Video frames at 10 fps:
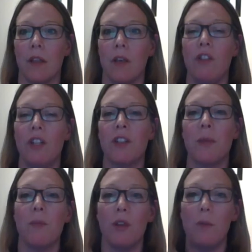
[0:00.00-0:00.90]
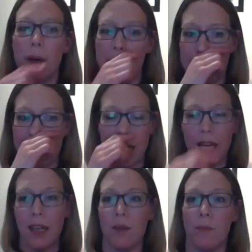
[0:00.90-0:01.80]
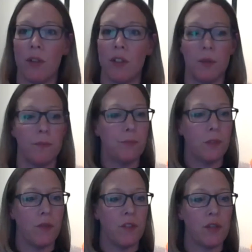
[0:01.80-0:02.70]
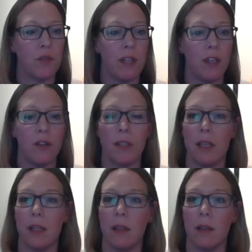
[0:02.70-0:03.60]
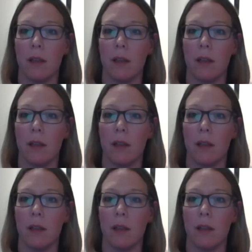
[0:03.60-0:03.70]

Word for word: You just unmute by clicking at the bottom of the screen usually,